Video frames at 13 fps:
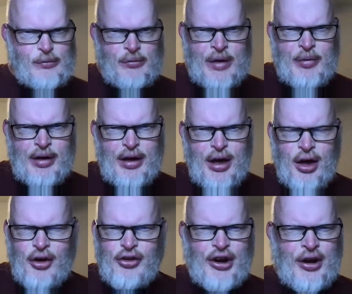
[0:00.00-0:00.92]
maybe,
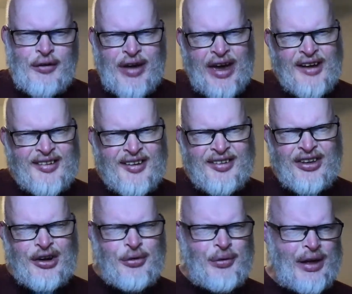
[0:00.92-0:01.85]
because they don't have cases and
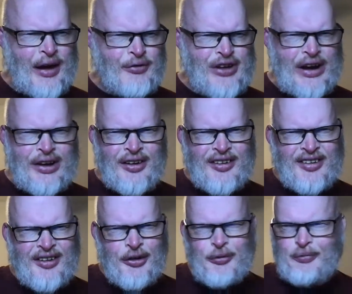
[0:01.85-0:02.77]
they don't really have genders,
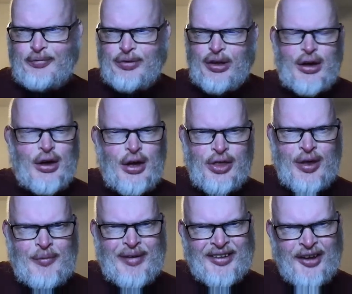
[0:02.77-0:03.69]
so
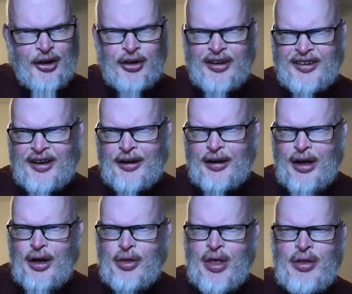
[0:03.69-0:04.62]
that makes it a lot easier.
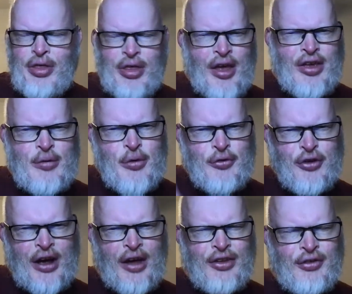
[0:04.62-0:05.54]
Then you move to
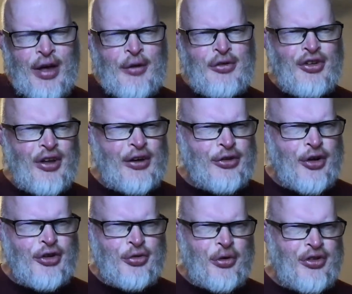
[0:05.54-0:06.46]
kinds of languages like
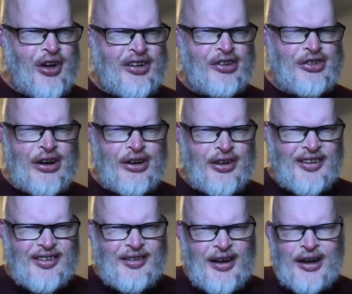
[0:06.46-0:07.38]
Dutch, which has
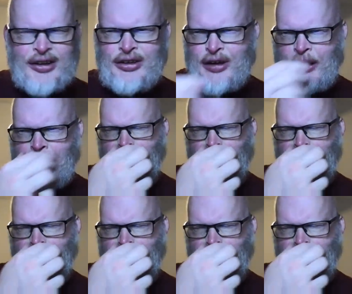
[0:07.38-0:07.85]
genders. And